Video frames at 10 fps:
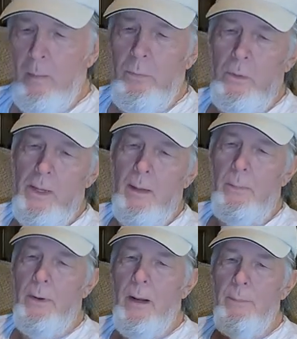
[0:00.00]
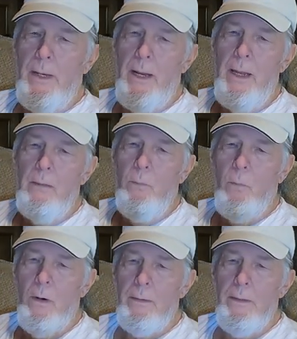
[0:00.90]
pulled out a prop that I hadn't
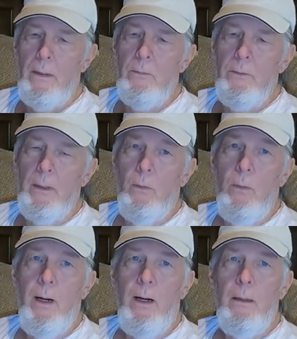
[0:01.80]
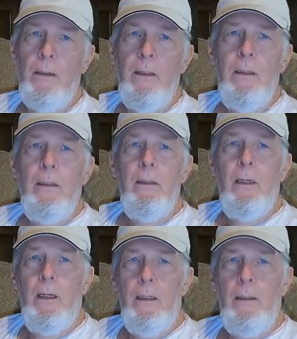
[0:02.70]
worked on in a while.
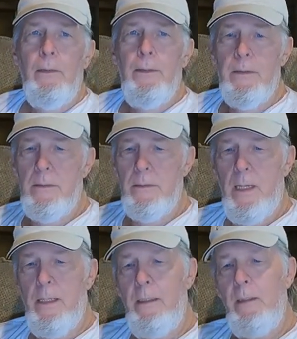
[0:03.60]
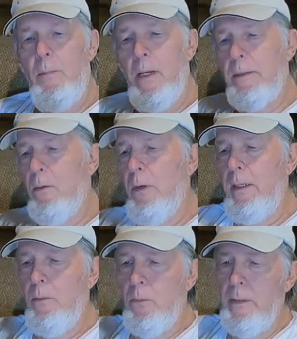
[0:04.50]
This is a Yamato
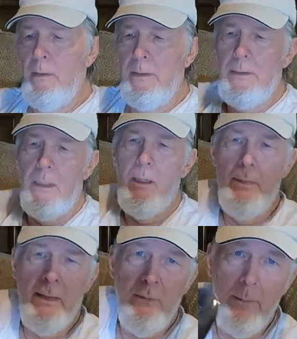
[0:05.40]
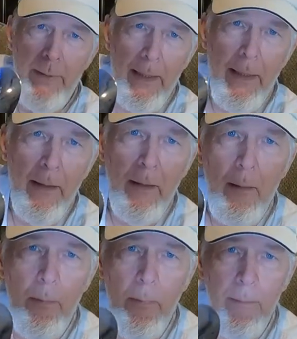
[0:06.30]
80 wheel. It's a little bit of a big
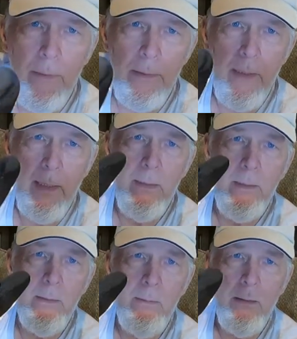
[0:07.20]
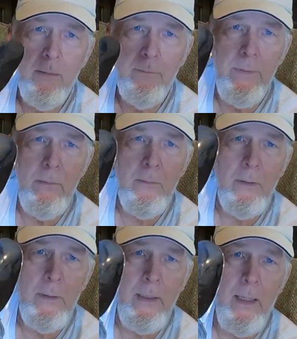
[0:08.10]
hub design too. I don't know if you
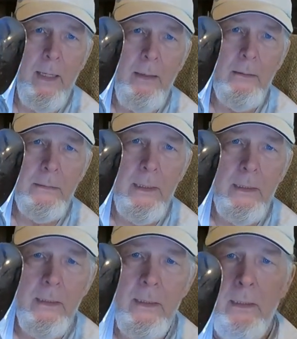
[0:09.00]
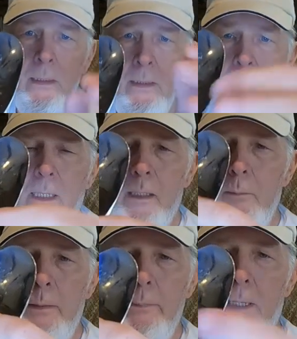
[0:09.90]
can see it. Got a little
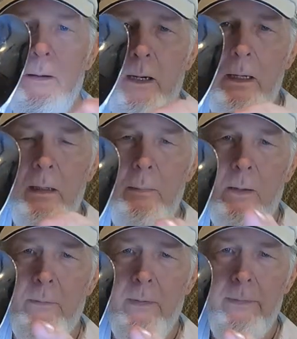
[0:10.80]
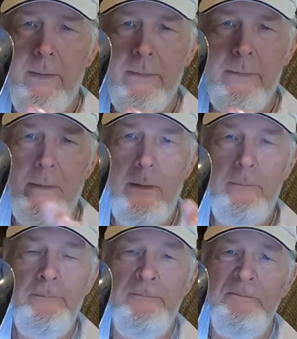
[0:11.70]
bit bigger hub on it than
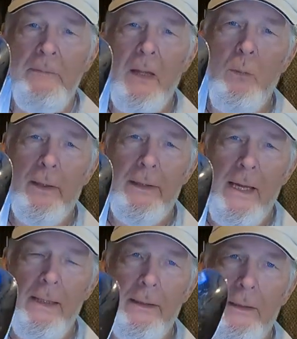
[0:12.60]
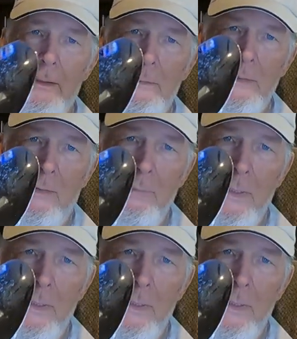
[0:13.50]
some. And what that does, and I